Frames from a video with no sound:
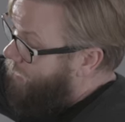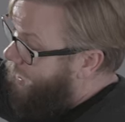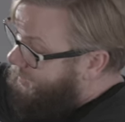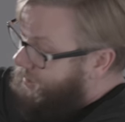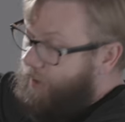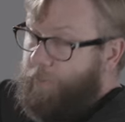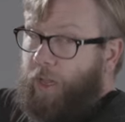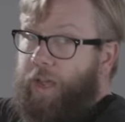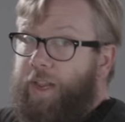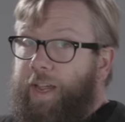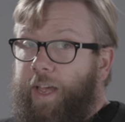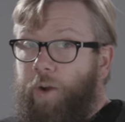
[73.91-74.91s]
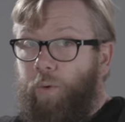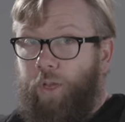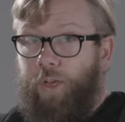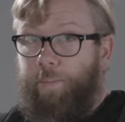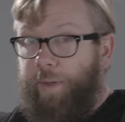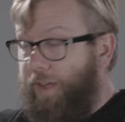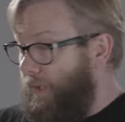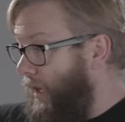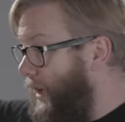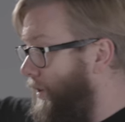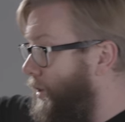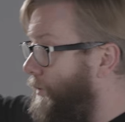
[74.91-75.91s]
And that's going to allow you to get a really good
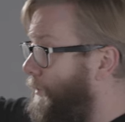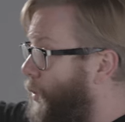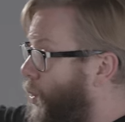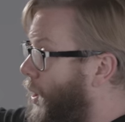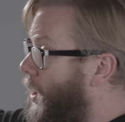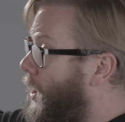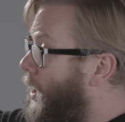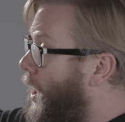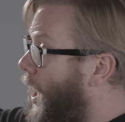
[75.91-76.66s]
baseline for